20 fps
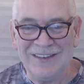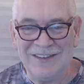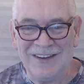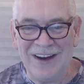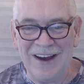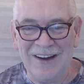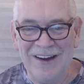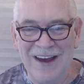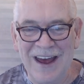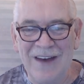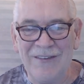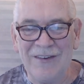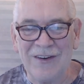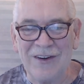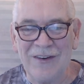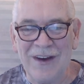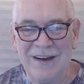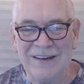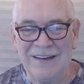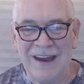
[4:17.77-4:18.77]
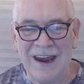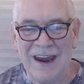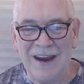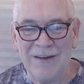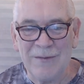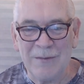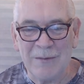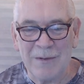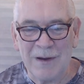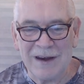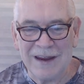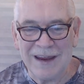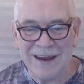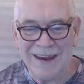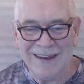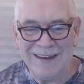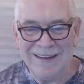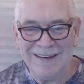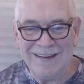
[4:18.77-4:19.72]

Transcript: Ciao. Have a great day, everybody.